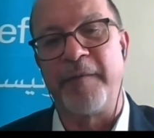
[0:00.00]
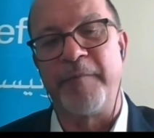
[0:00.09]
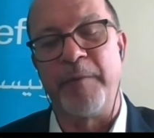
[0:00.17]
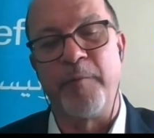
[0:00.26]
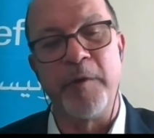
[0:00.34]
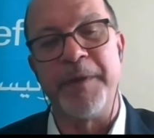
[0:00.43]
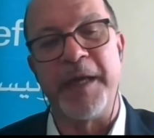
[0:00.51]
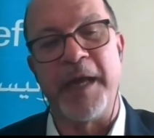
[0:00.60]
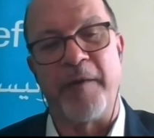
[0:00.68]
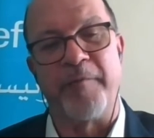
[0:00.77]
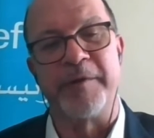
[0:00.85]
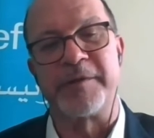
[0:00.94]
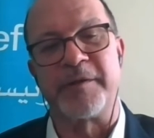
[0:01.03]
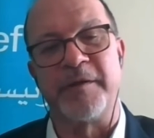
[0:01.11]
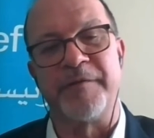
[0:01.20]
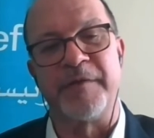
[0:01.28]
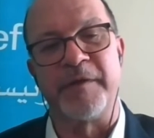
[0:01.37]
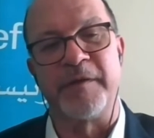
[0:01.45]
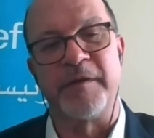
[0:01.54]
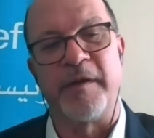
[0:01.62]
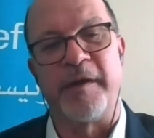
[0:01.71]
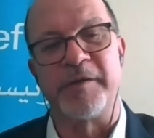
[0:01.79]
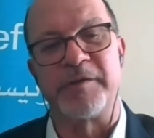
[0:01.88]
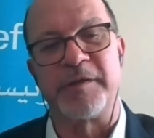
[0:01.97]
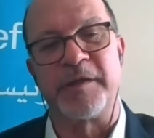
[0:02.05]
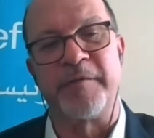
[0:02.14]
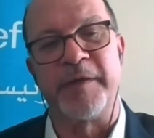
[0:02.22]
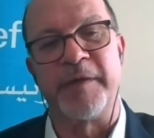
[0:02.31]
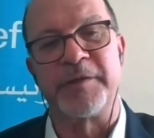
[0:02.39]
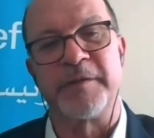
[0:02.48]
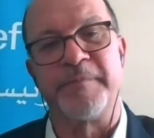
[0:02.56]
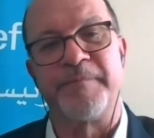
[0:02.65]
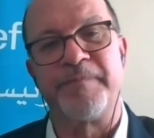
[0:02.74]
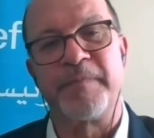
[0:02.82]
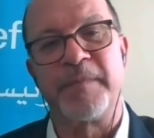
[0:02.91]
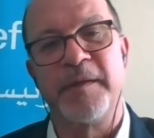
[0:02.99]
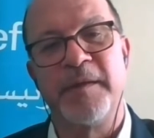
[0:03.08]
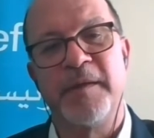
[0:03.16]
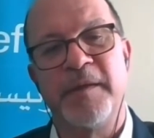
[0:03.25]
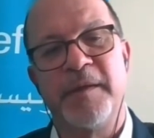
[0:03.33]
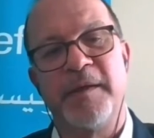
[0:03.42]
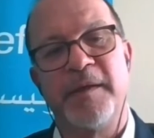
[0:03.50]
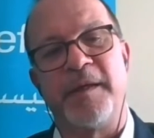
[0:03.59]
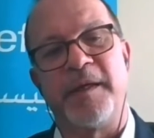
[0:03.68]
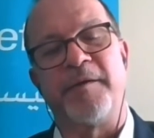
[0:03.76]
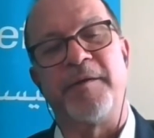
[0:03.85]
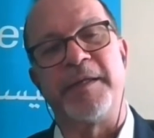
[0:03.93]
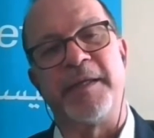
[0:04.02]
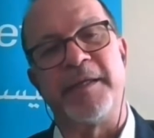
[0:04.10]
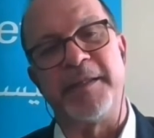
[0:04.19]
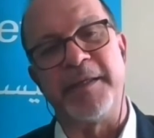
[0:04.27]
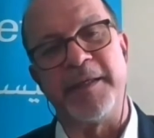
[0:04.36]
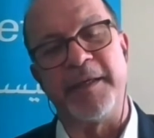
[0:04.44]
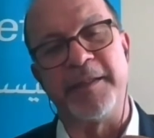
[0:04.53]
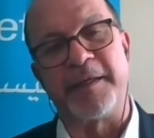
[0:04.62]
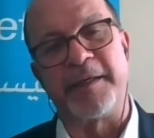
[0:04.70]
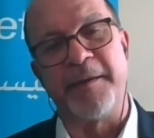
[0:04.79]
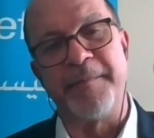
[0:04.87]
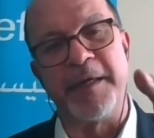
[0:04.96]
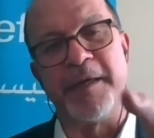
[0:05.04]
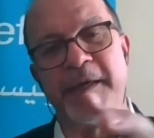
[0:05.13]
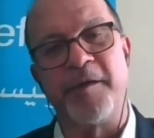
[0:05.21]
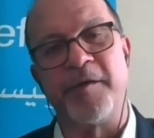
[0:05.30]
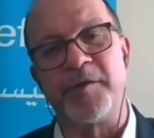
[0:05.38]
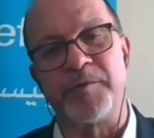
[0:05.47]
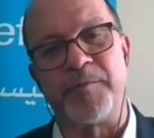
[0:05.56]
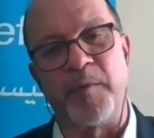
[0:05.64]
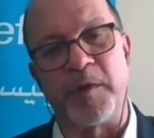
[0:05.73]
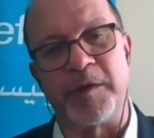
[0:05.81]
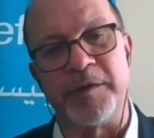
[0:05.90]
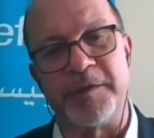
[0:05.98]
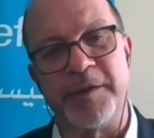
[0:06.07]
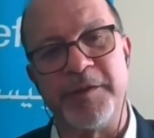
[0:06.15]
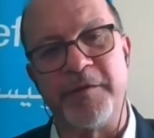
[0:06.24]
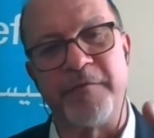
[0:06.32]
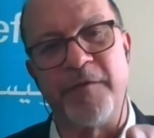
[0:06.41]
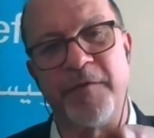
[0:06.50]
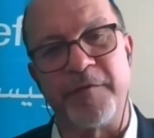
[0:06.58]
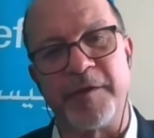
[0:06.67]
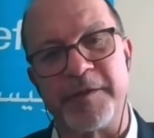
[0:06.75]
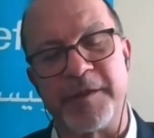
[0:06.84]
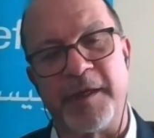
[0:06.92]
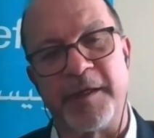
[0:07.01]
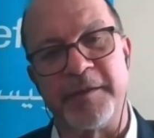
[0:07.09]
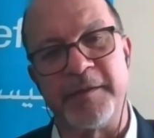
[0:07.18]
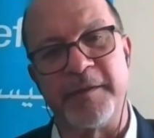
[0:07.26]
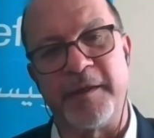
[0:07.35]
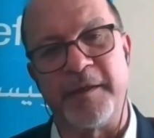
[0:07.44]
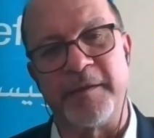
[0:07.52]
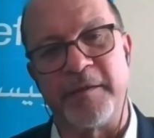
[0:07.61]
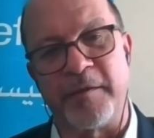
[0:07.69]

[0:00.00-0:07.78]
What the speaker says: And we would be at risk of a lost generation. In the coming years, we will continue to focus on